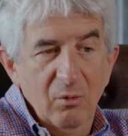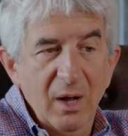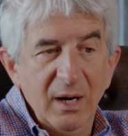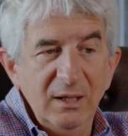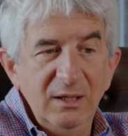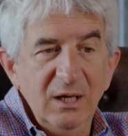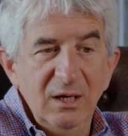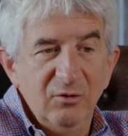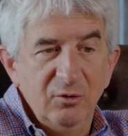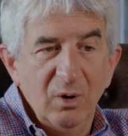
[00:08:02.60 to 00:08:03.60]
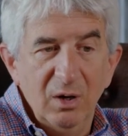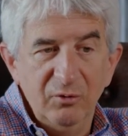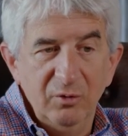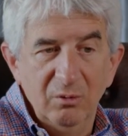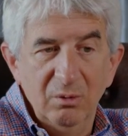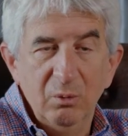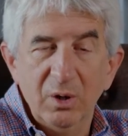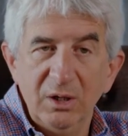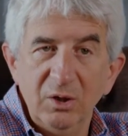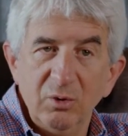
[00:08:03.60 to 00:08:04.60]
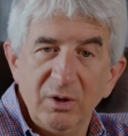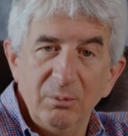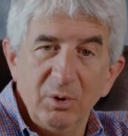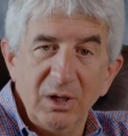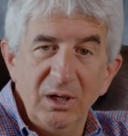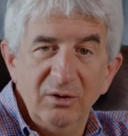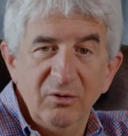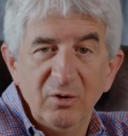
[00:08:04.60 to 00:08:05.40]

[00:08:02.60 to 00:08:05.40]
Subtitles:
So one idea is to also work into other modalities.